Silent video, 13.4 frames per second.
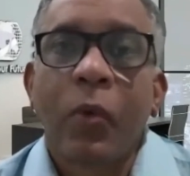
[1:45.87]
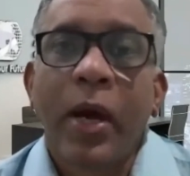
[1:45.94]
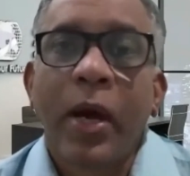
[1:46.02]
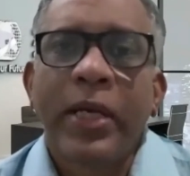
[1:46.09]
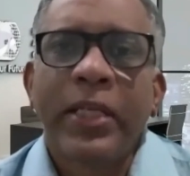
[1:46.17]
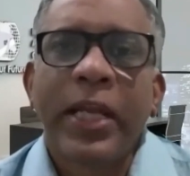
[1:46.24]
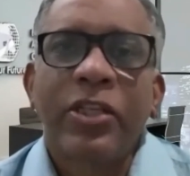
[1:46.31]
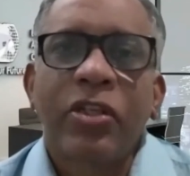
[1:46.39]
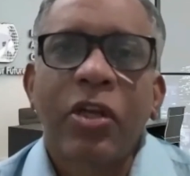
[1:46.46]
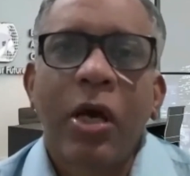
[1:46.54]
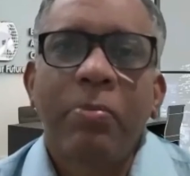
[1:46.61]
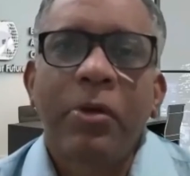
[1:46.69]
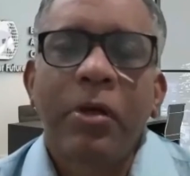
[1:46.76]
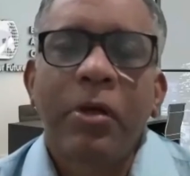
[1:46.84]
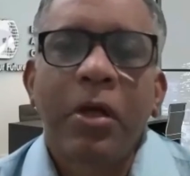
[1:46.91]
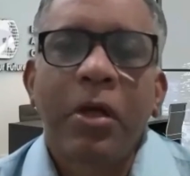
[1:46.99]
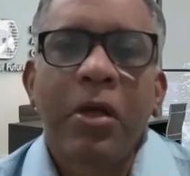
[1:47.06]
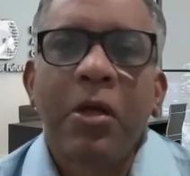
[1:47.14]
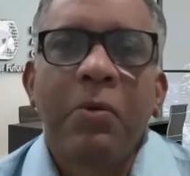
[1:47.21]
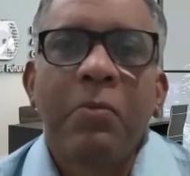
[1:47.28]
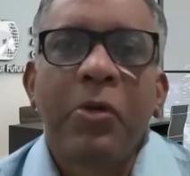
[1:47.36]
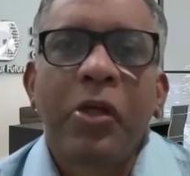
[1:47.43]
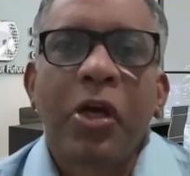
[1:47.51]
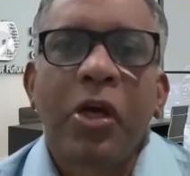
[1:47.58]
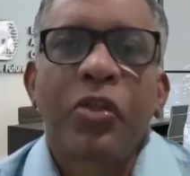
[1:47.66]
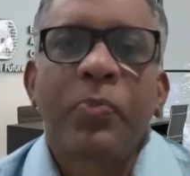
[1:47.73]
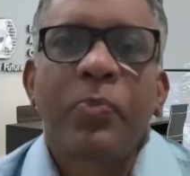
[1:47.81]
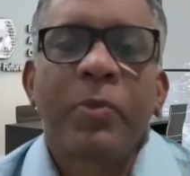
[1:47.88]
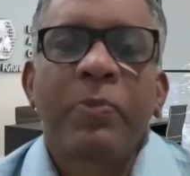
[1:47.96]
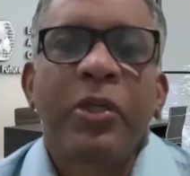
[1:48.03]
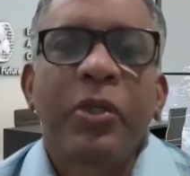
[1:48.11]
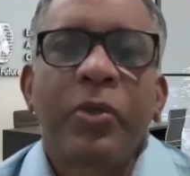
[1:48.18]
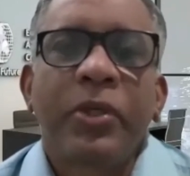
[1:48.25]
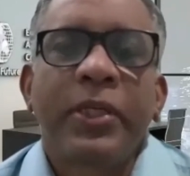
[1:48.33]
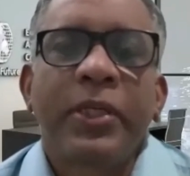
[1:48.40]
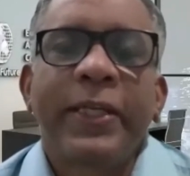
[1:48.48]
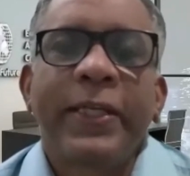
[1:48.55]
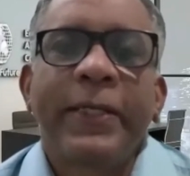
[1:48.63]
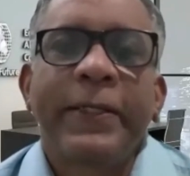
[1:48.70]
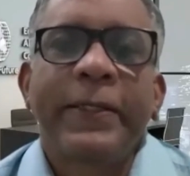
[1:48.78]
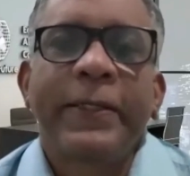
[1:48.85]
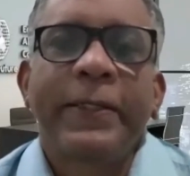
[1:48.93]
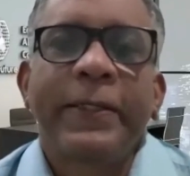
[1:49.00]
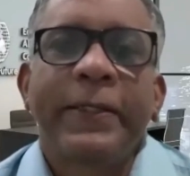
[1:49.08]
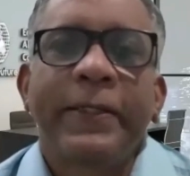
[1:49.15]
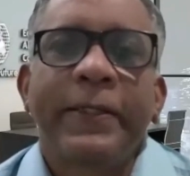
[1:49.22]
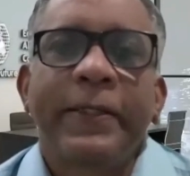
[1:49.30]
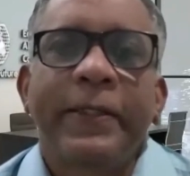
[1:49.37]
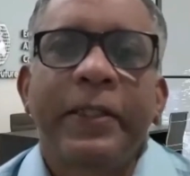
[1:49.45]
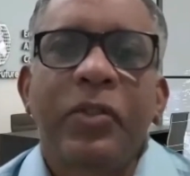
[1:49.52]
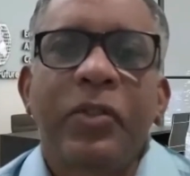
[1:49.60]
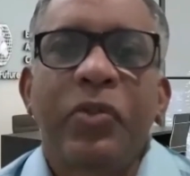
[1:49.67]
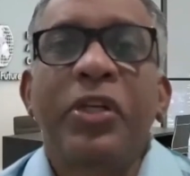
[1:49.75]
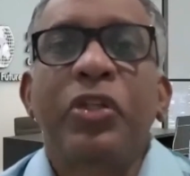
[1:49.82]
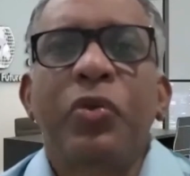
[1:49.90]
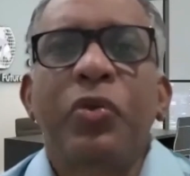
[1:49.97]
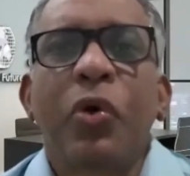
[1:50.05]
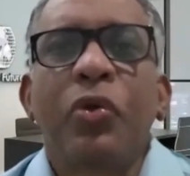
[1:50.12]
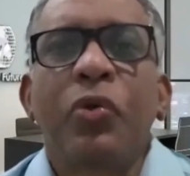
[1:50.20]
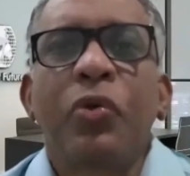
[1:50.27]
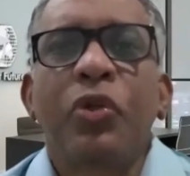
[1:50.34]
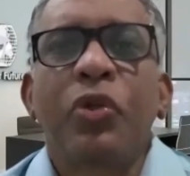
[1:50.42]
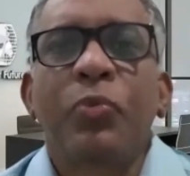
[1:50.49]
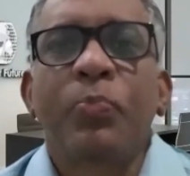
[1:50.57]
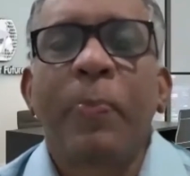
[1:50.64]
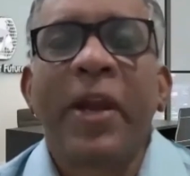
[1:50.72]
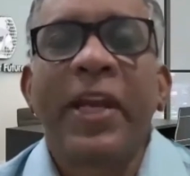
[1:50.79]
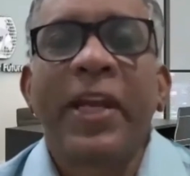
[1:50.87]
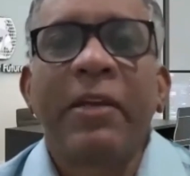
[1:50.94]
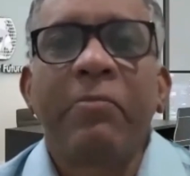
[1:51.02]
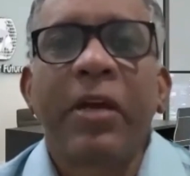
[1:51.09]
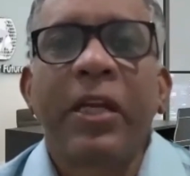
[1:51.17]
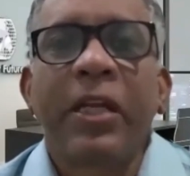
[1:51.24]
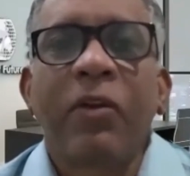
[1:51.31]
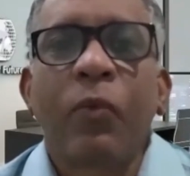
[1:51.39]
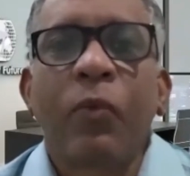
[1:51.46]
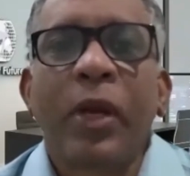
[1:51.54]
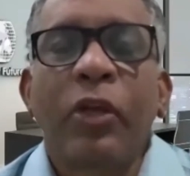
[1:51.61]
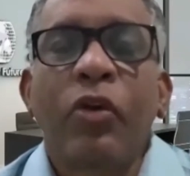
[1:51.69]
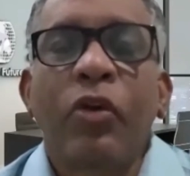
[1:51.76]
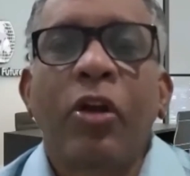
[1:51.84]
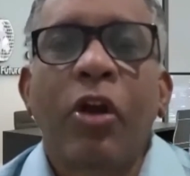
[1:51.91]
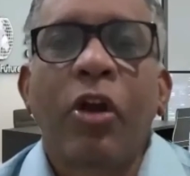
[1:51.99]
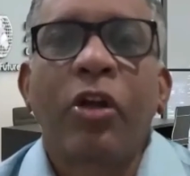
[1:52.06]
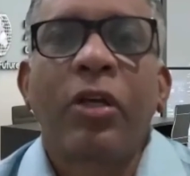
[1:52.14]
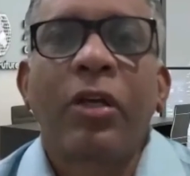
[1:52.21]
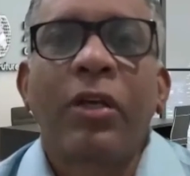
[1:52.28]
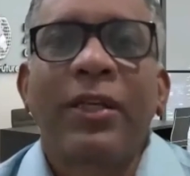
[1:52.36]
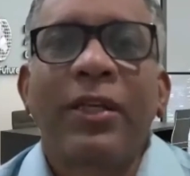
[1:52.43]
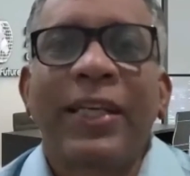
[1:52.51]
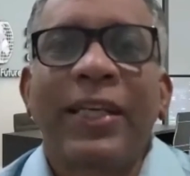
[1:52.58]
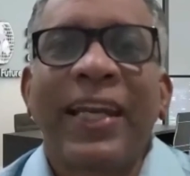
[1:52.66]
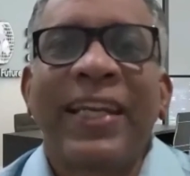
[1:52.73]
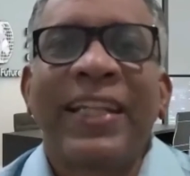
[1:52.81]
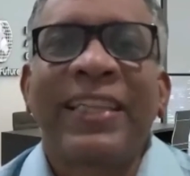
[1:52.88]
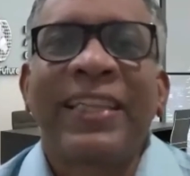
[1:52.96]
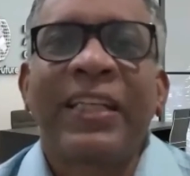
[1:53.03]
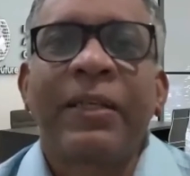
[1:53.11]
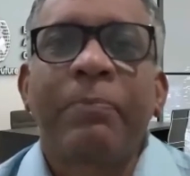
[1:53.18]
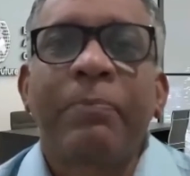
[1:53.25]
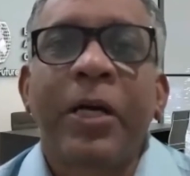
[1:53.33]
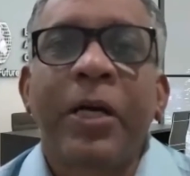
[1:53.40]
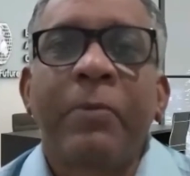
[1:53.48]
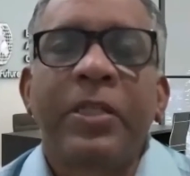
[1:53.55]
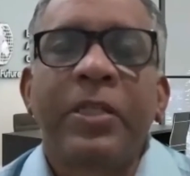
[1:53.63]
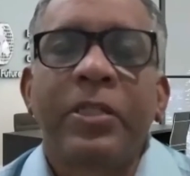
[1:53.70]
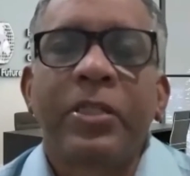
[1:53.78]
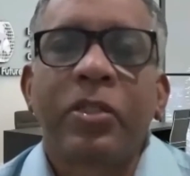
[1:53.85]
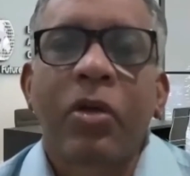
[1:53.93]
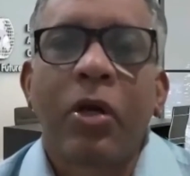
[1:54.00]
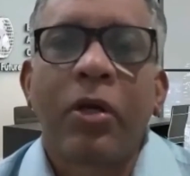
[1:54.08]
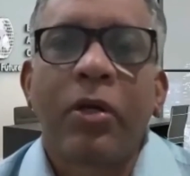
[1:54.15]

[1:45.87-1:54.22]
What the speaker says: Why did I stop? Because people don't read. So it's no use spending money when you're not getting the purpose.